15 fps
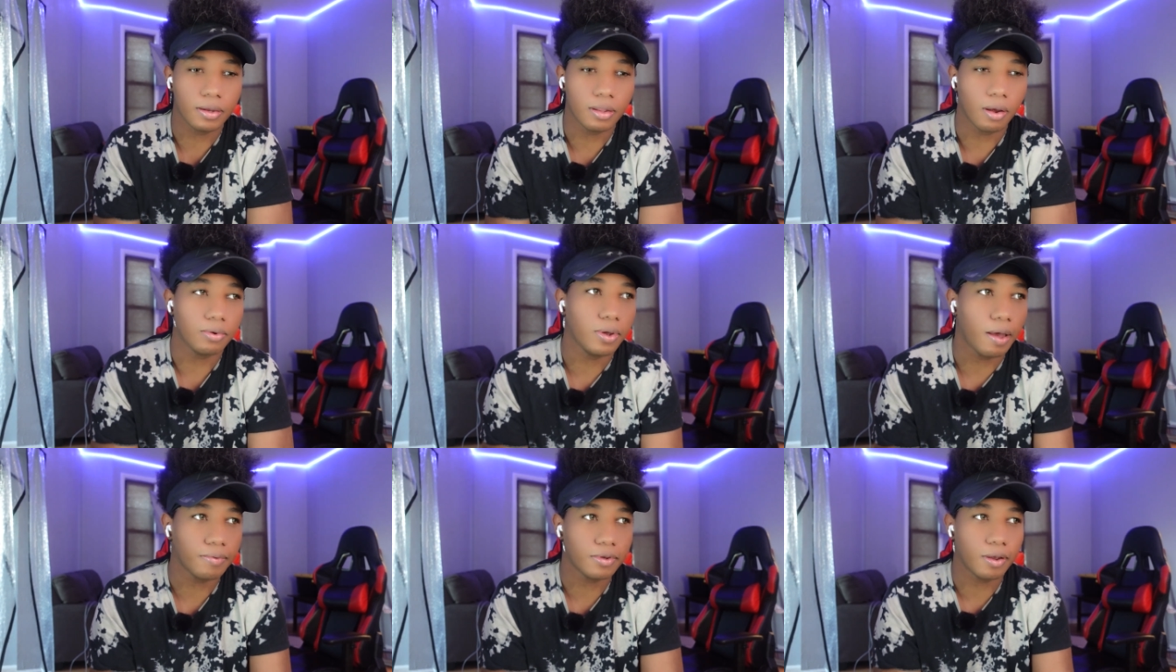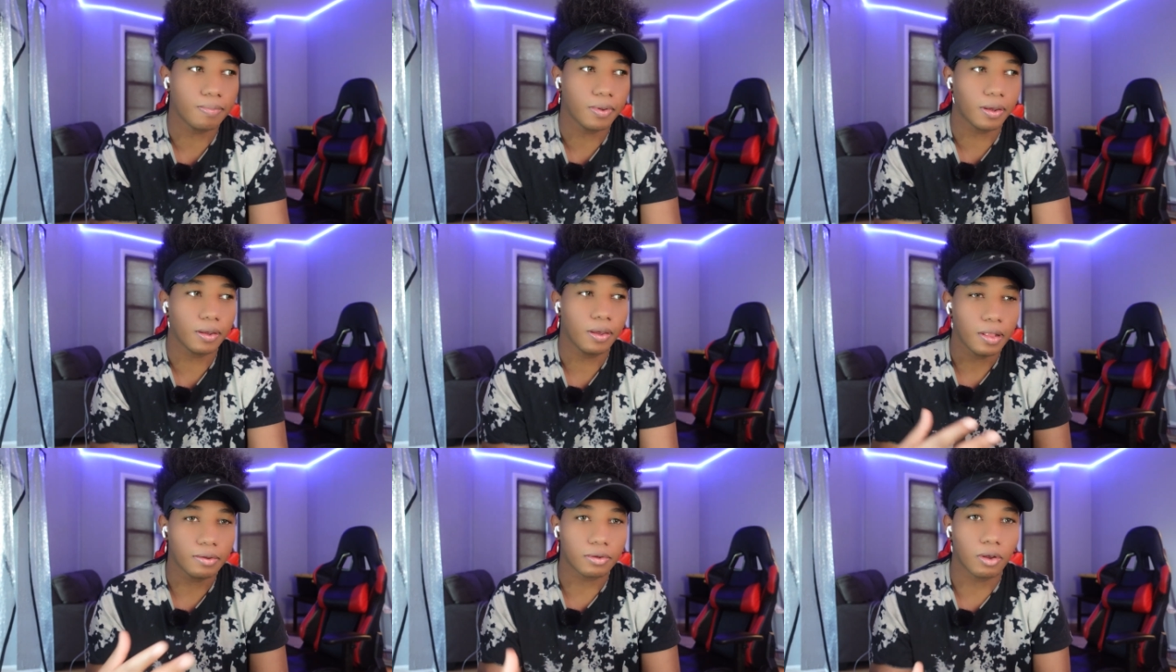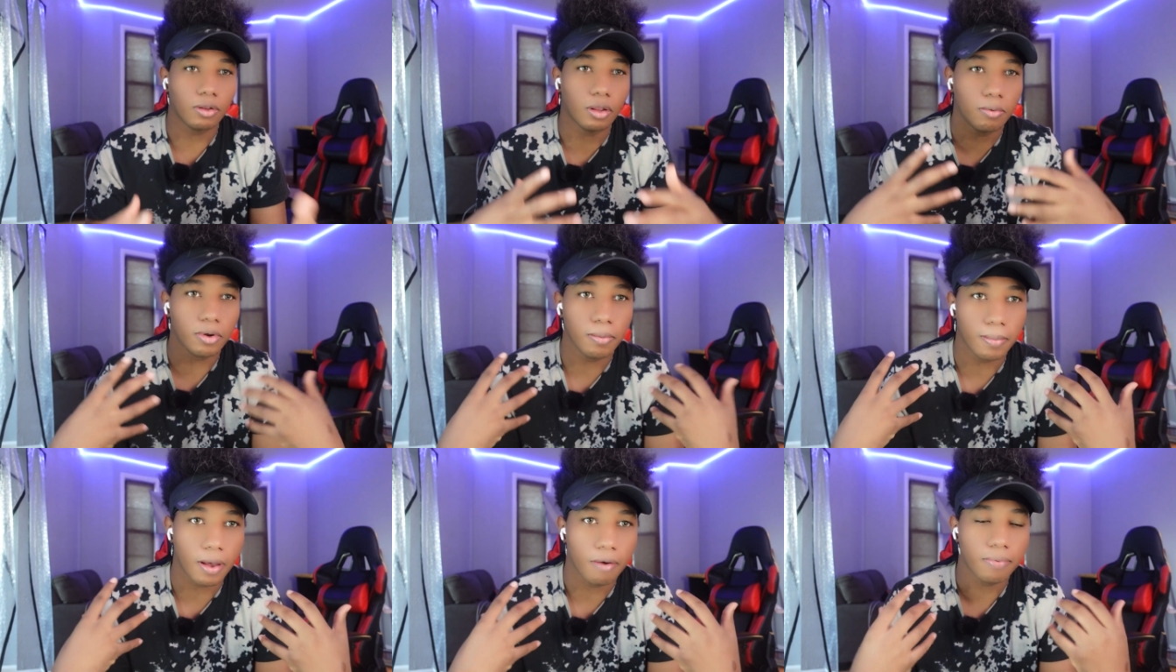you know, you have something that's going on
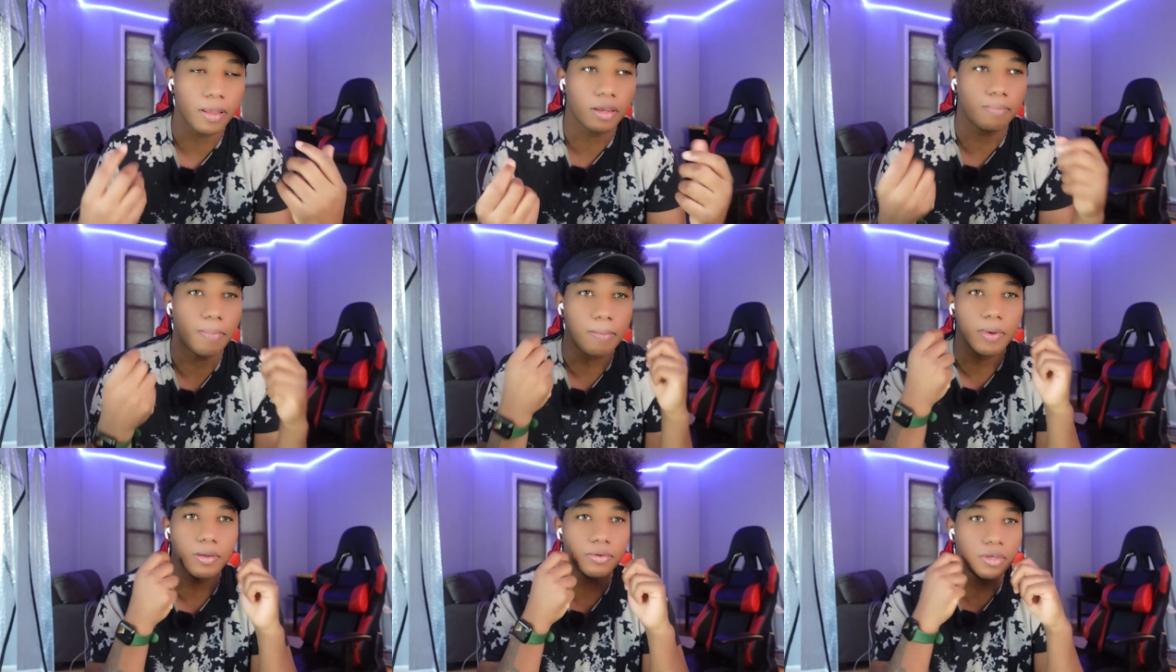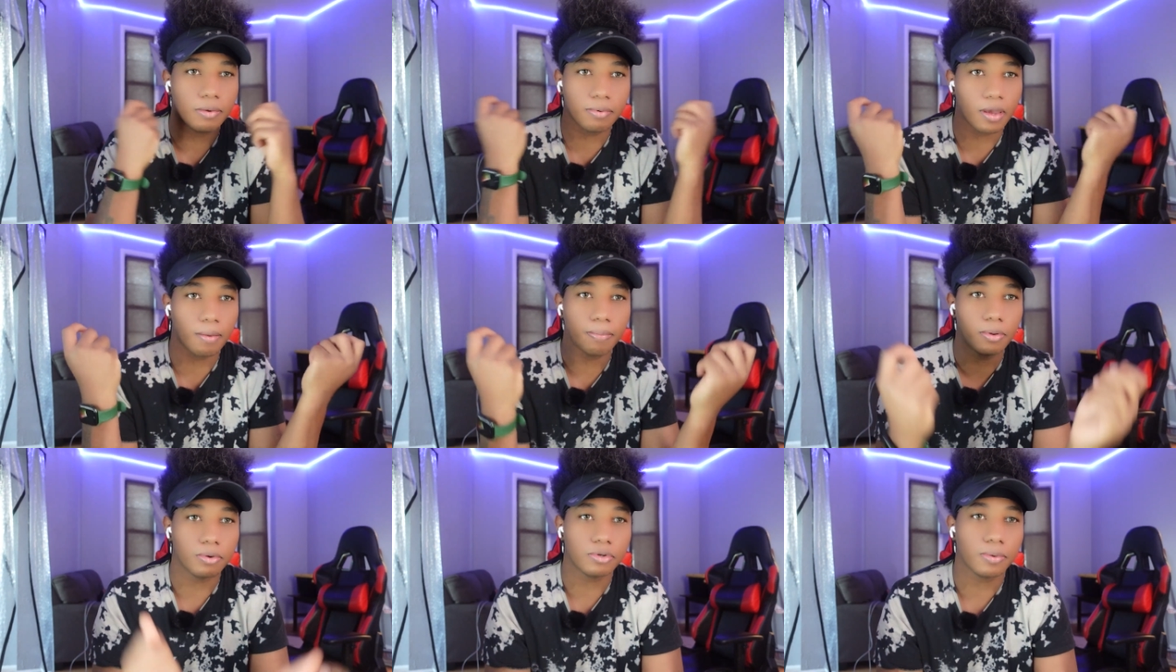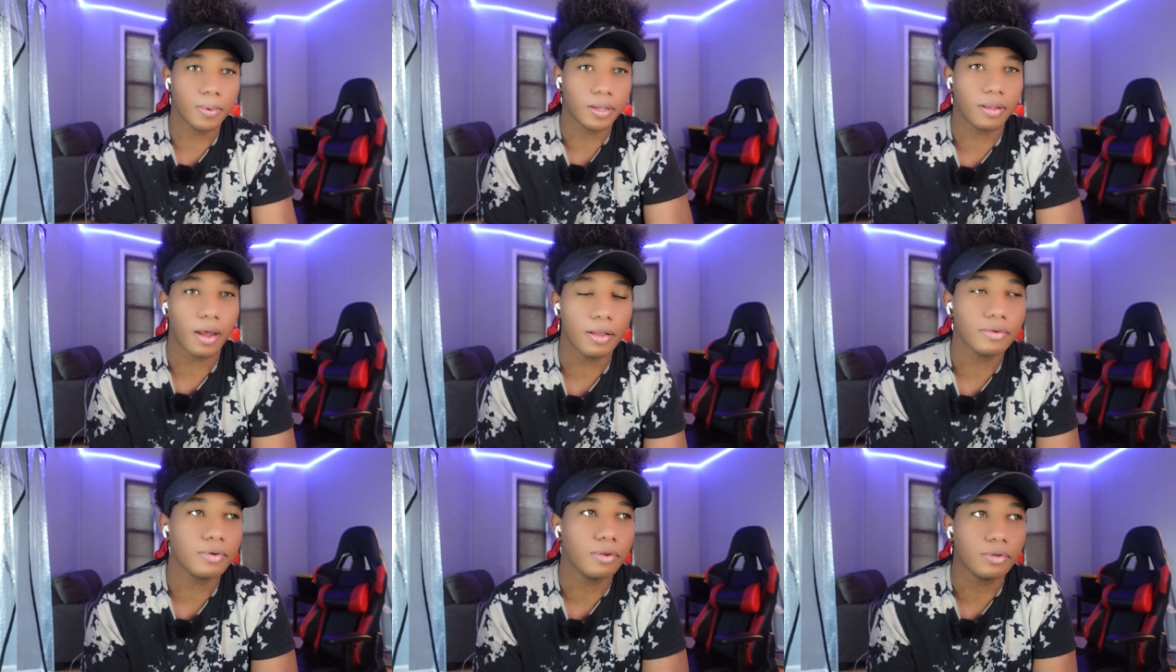with your mouth, like maybe your teeth got pulled or something like
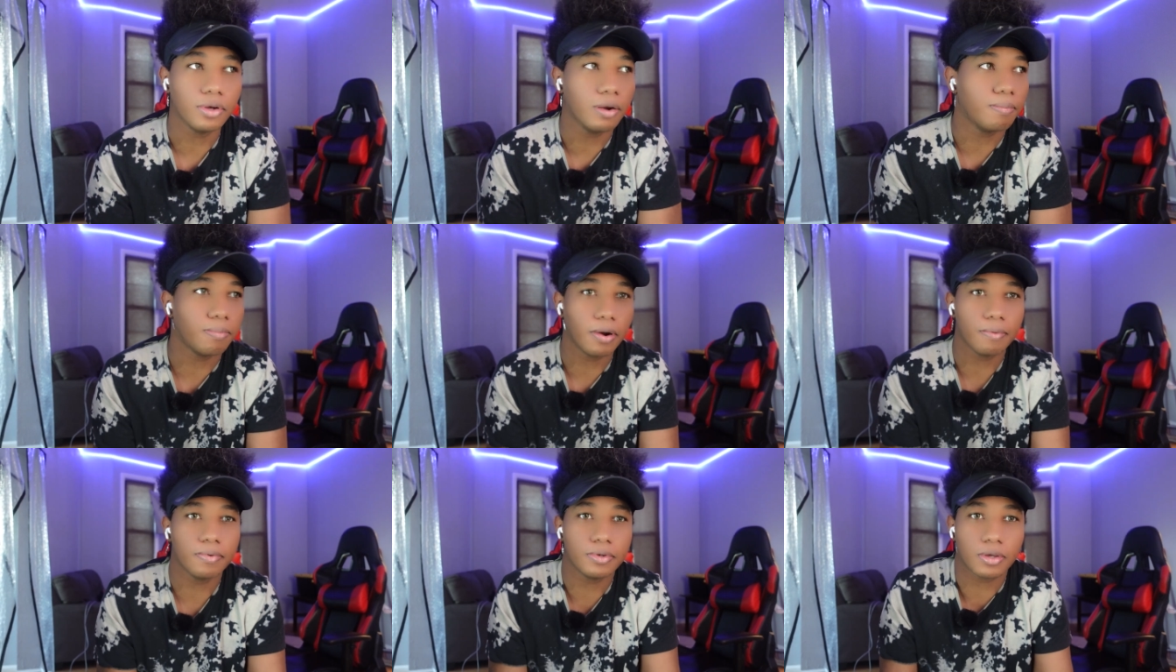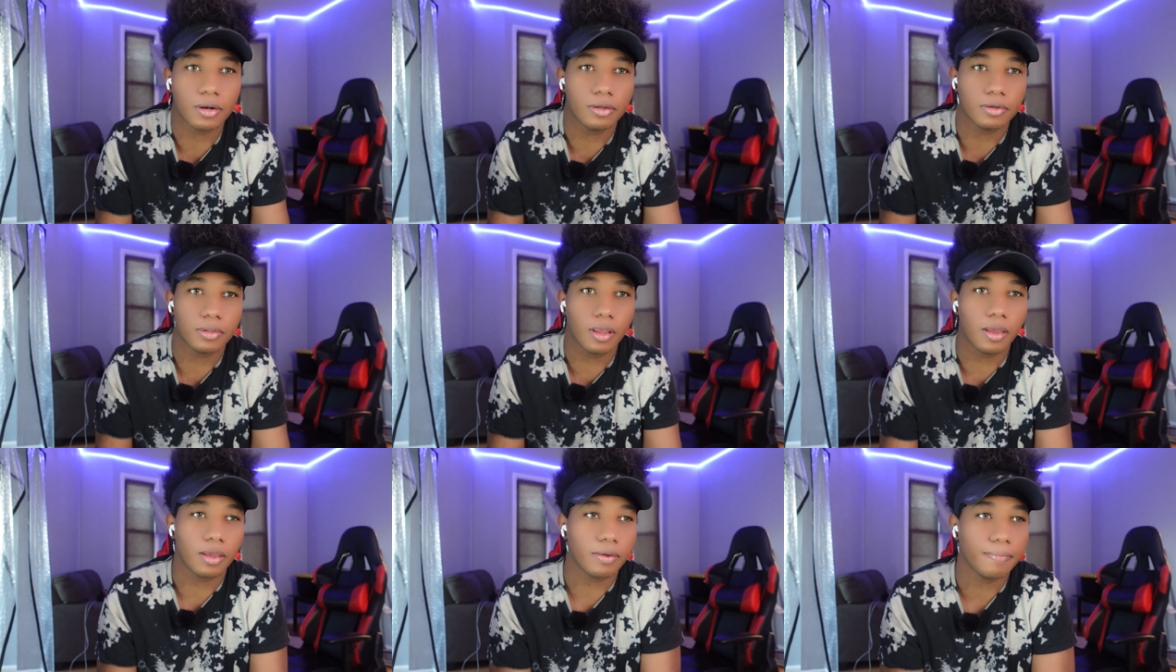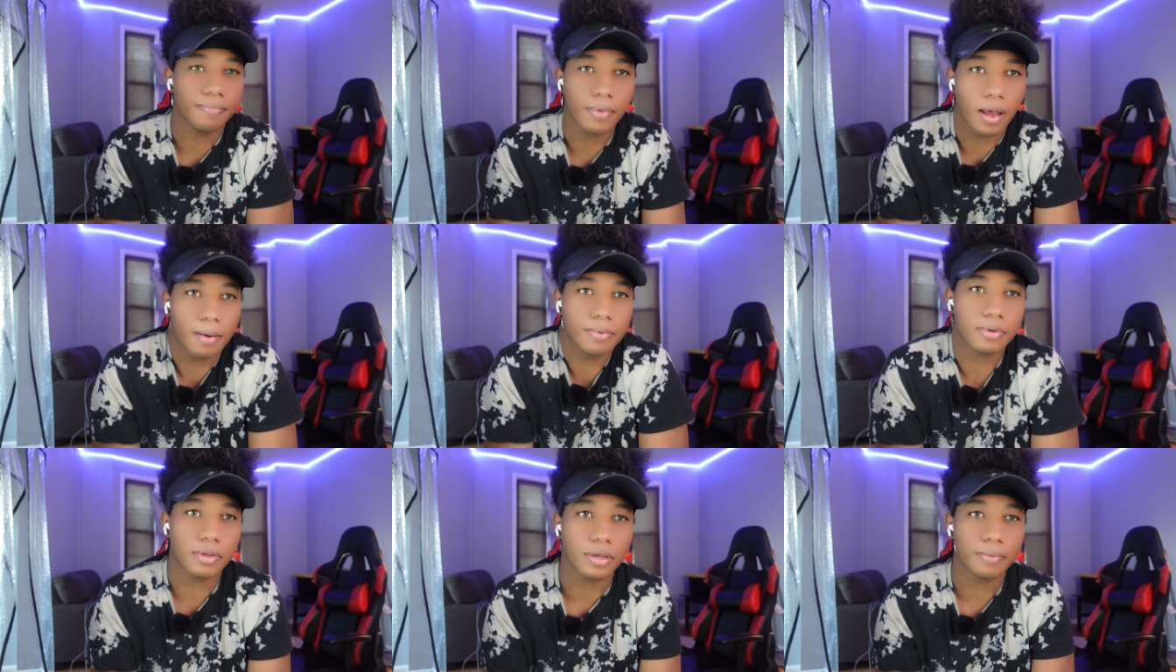that, so your breath is gonna stink,
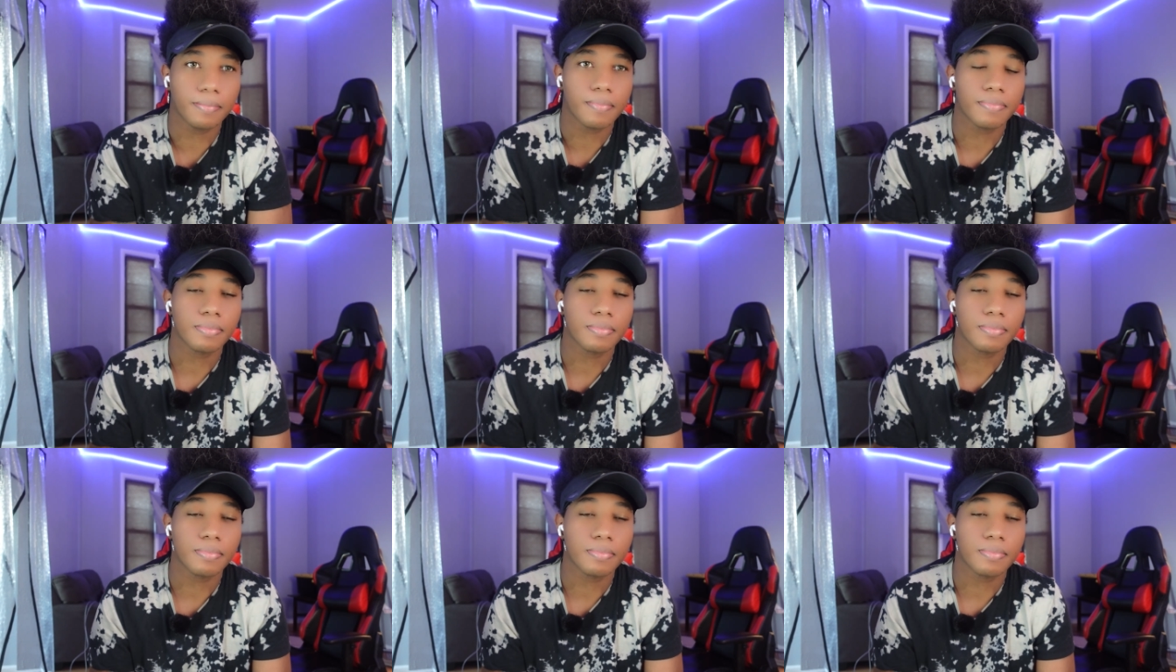obviously.